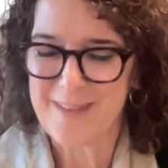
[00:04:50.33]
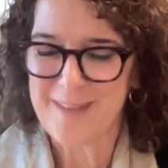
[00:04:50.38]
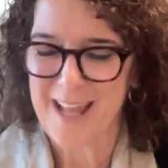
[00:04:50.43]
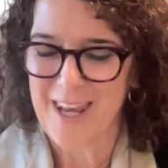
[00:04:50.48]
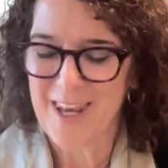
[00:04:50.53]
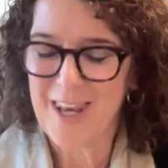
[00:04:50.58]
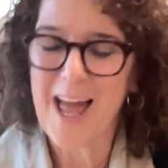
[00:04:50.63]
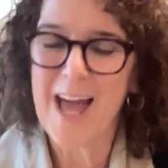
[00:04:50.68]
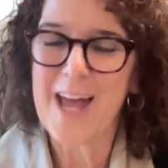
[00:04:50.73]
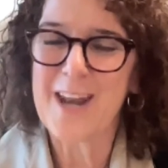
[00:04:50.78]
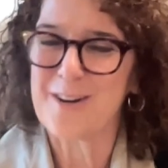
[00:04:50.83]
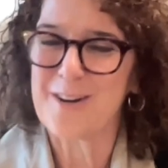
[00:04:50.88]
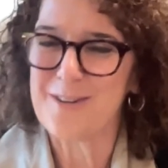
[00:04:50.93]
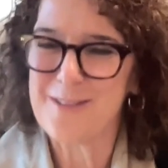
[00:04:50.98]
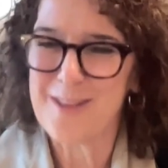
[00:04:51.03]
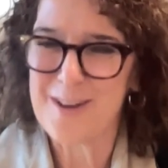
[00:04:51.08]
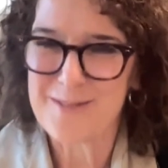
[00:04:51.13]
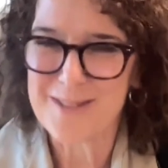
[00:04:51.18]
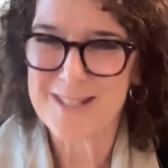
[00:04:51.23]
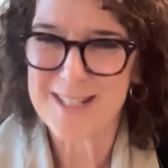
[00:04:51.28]
letter
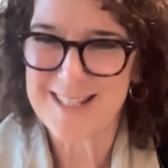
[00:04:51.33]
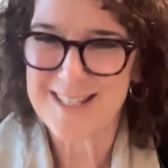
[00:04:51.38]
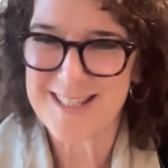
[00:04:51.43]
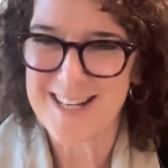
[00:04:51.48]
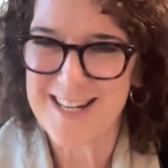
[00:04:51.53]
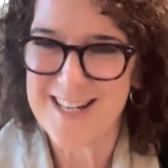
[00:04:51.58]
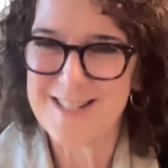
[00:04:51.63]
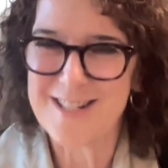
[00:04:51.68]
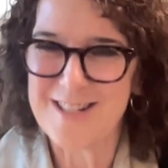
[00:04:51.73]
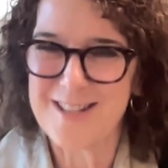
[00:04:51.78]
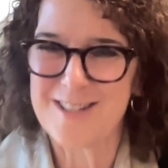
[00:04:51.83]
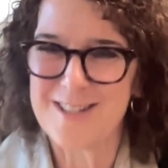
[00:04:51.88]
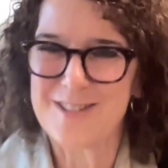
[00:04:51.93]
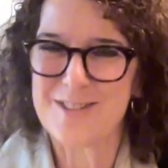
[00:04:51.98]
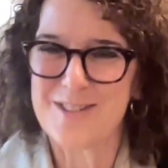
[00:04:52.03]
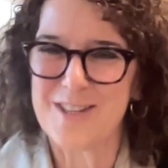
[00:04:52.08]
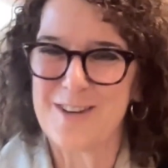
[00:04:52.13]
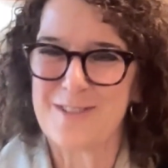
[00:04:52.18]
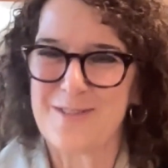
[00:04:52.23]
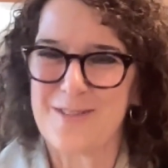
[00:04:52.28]
that was assigned to this
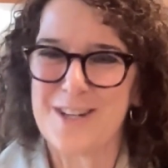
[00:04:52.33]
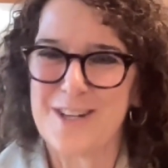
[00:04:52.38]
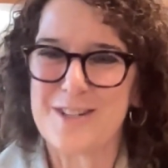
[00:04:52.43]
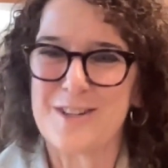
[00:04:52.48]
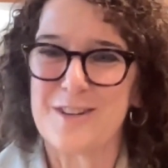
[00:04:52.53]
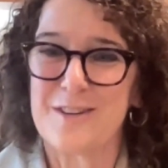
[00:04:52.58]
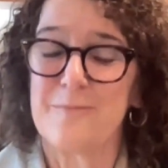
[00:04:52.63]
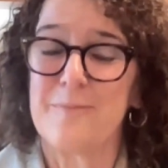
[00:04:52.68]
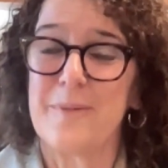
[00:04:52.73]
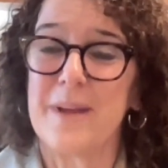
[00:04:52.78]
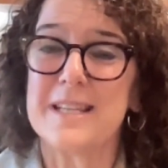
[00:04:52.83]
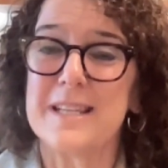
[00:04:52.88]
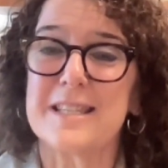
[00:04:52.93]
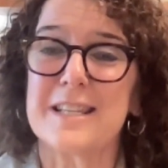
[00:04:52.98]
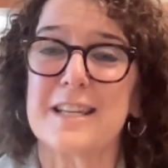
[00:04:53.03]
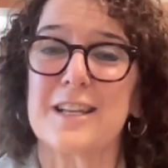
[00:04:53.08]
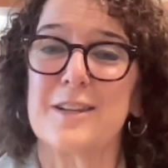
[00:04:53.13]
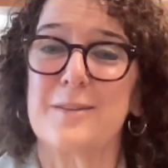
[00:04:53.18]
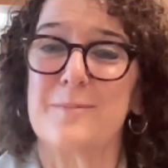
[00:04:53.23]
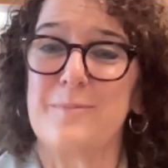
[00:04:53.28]
generation of
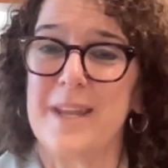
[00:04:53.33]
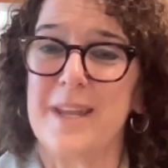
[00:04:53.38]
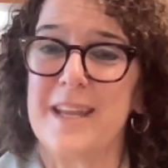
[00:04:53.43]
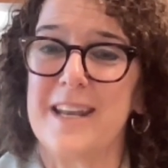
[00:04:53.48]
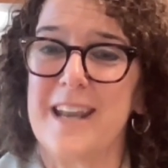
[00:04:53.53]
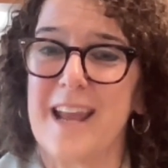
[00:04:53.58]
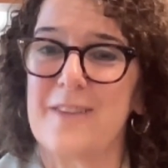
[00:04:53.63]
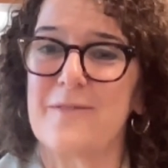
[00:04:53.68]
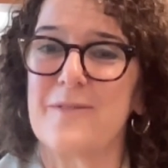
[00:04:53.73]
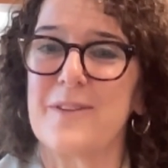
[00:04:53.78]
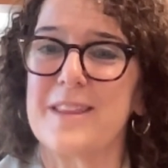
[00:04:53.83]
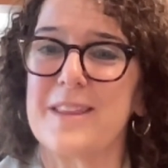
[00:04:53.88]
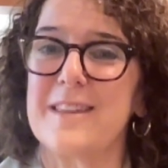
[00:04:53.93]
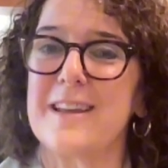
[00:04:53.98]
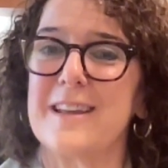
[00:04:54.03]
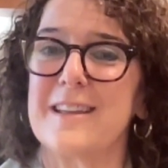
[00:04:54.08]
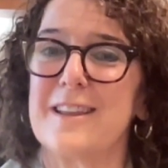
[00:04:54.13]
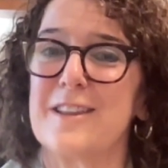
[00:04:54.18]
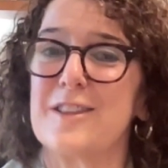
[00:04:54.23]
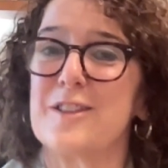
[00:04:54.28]
basically being
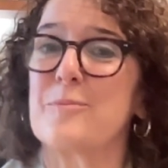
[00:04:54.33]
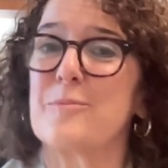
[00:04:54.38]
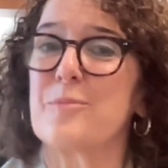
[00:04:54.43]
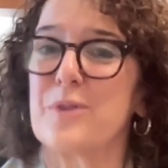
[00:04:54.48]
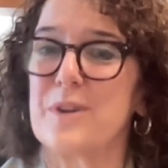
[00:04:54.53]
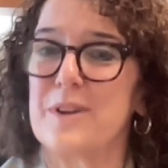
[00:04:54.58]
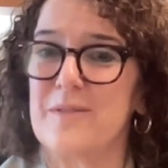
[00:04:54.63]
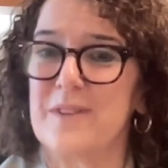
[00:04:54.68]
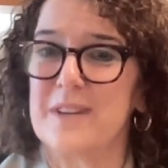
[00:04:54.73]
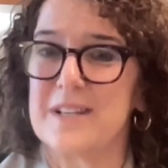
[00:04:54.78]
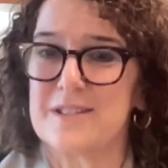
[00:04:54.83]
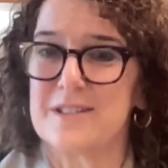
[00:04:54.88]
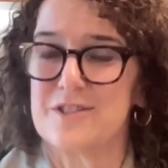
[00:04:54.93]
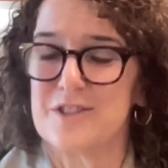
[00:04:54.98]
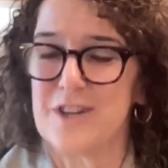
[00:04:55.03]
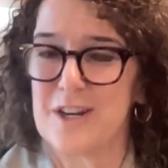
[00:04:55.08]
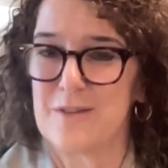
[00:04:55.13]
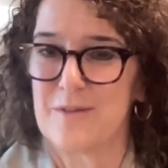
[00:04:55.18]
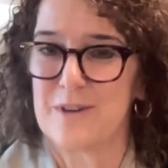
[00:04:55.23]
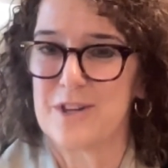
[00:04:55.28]
everything that the previous
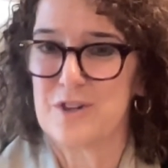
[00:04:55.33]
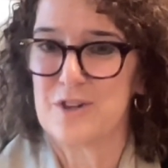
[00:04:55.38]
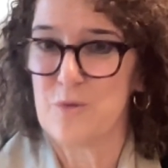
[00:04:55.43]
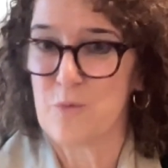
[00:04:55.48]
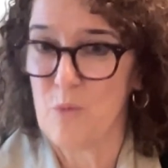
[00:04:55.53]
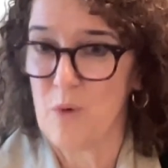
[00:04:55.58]
generation